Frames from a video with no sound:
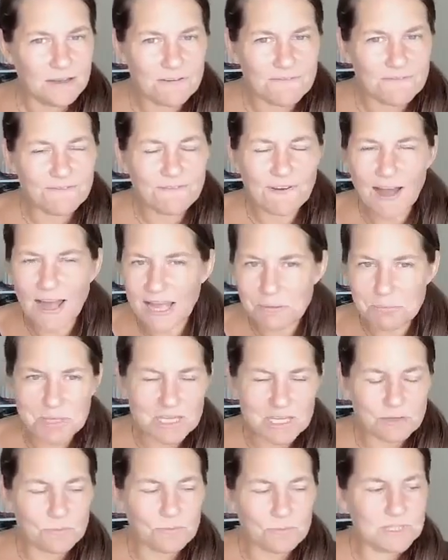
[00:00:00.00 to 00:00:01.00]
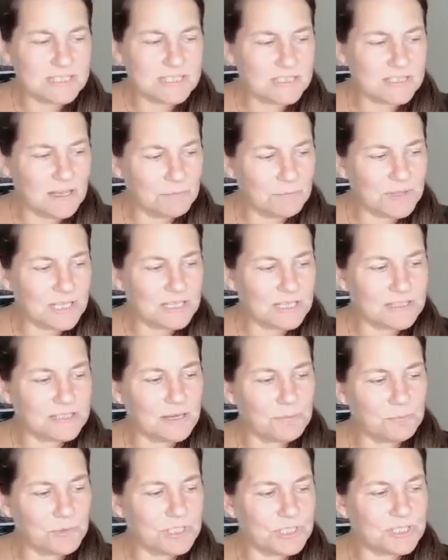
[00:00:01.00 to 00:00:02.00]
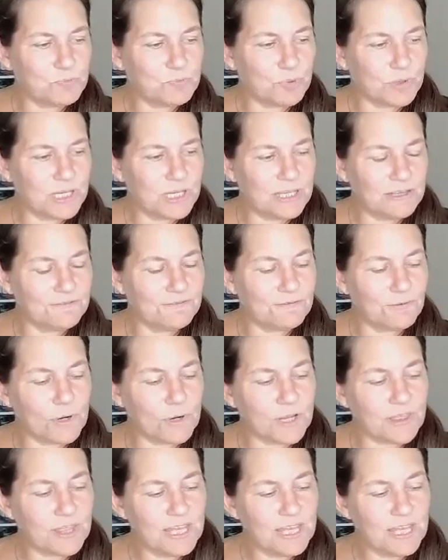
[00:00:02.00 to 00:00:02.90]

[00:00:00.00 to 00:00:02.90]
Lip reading: vibing with something someone's bringing forth,